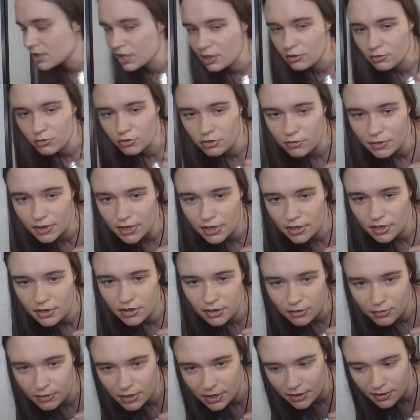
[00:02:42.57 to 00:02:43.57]
that real quick
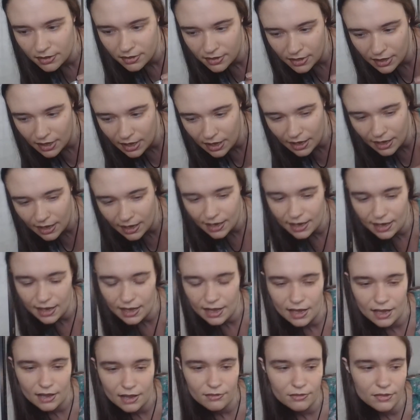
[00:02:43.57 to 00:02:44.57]
with I
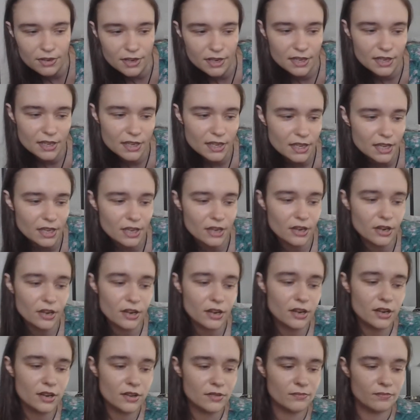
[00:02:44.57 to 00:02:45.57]
have right
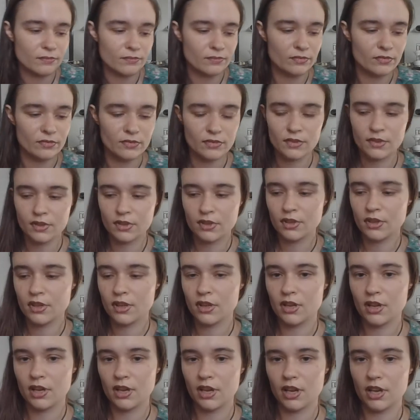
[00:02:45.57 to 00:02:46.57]
here
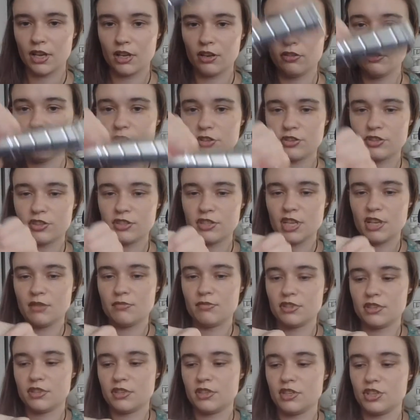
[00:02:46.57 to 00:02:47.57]
on
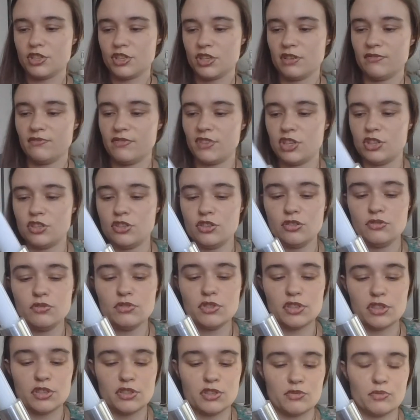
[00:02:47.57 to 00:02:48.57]
Ultrasabers Initiate V2.
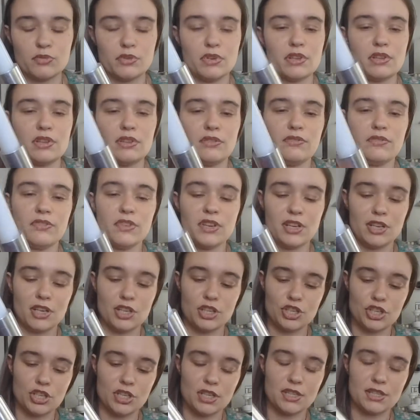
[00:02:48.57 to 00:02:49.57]
This is one of the free
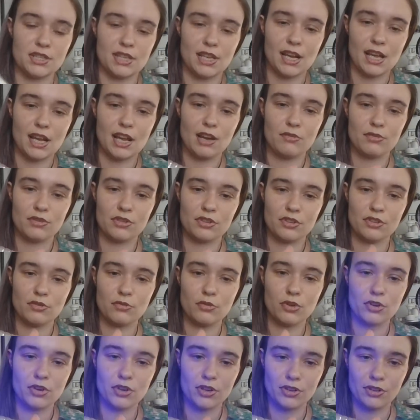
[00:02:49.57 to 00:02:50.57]
initiates that I got with an
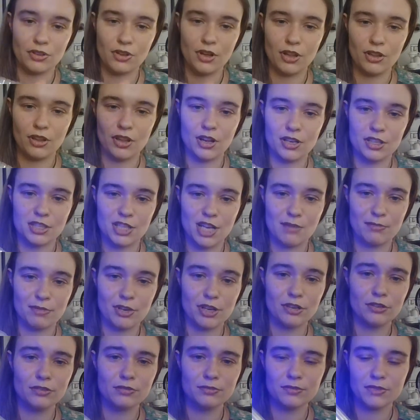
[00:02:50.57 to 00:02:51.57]
order a long time
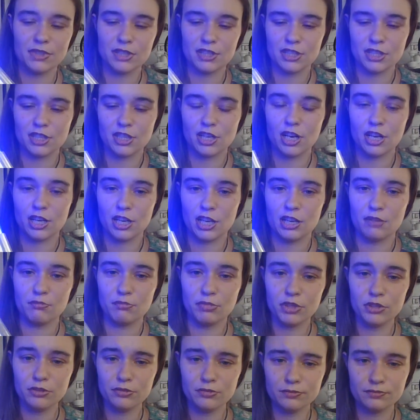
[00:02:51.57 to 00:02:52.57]
ago. It's in Guardian
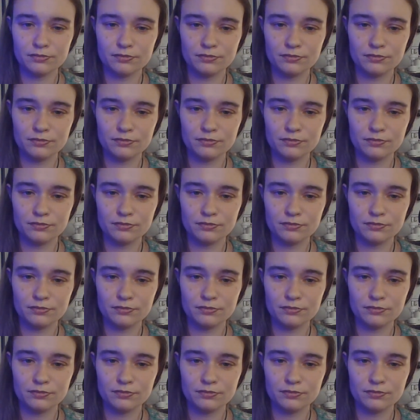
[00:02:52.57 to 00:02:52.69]
Blue.